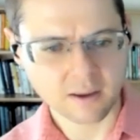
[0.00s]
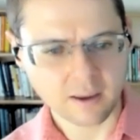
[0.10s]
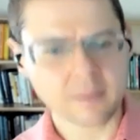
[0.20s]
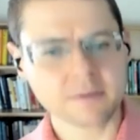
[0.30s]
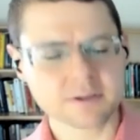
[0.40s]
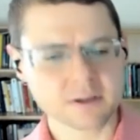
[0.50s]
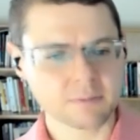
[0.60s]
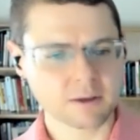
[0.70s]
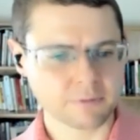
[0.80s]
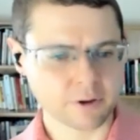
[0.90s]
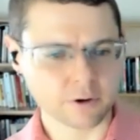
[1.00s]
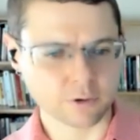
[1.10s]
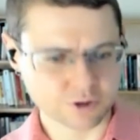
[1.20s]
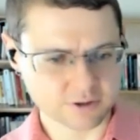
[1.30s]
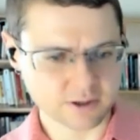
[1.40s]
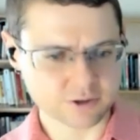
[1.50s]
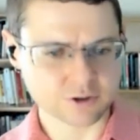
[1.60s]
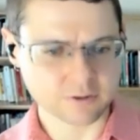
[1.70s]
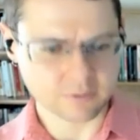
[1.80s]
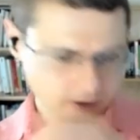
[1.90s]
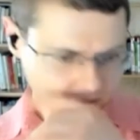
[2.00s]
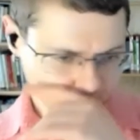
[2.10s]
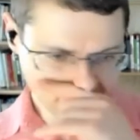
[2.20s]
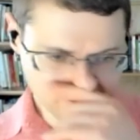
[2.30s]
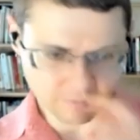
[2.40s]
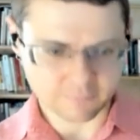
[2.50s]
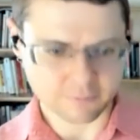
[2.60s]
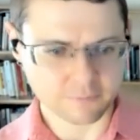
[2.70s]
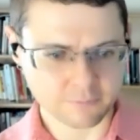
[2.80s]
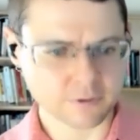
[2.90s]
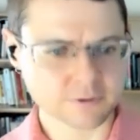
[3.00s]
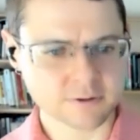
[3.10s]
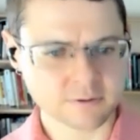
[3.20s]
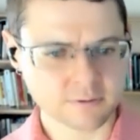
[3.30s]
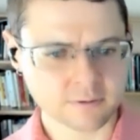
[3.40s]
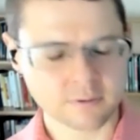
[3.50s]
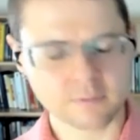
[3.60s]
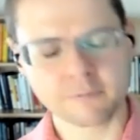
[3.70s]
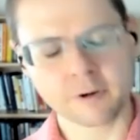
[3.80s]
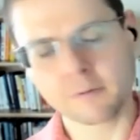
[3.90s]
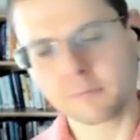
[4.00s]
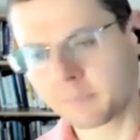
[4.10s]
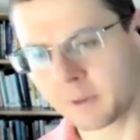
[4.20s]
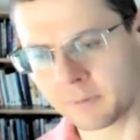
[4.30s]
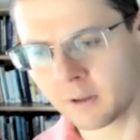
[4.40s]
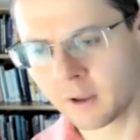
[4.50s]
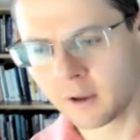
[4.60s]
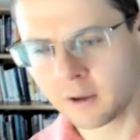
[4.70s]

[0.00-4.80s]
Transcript: And there's going to be a free coaching session available for the first three people.